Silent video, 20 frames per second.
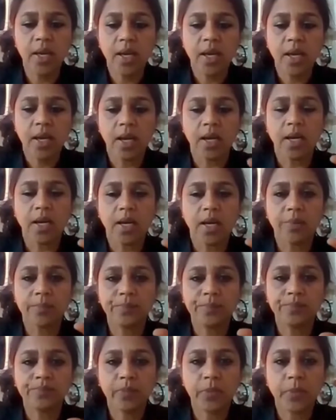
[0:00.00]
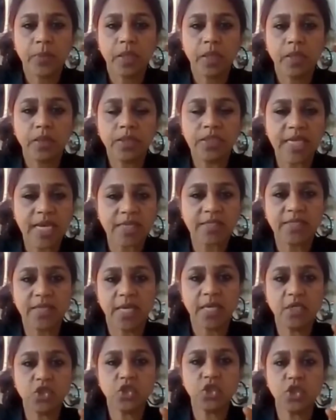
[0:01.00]

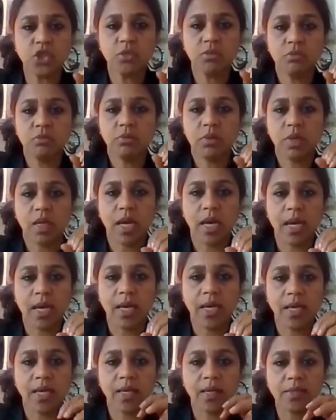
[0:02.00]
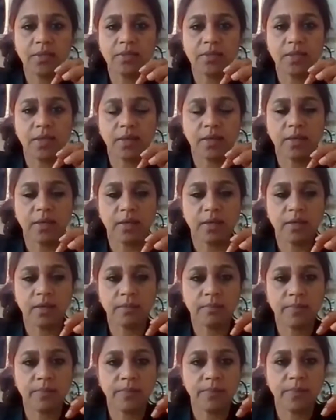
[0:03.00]
TSH and
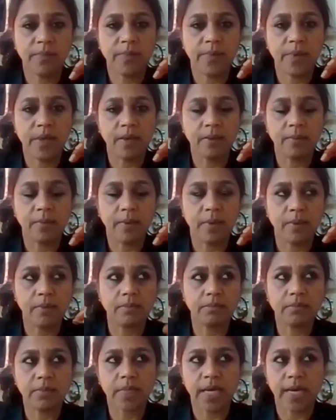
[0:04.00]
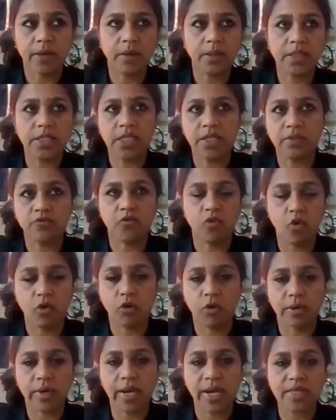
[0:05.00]
thyroid
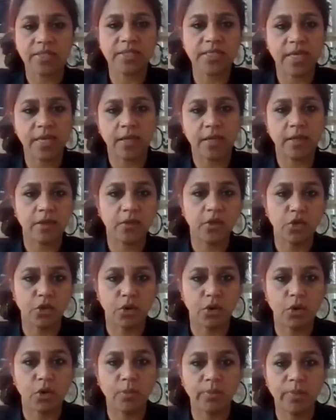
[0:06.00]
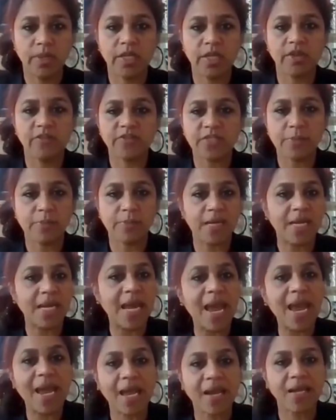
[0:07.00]
T4 and say you're normal if somebody
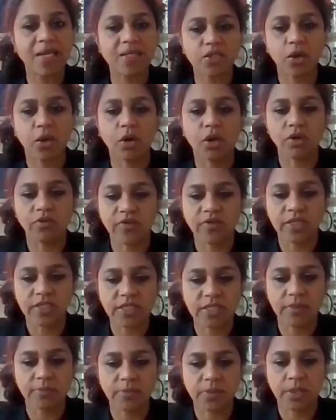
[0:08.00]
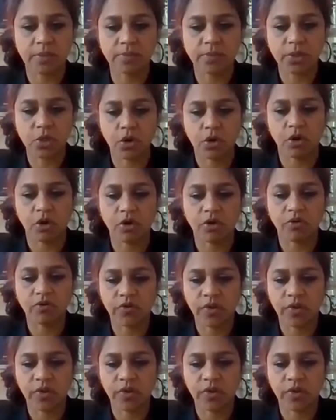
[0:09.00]
has all of the symptoms of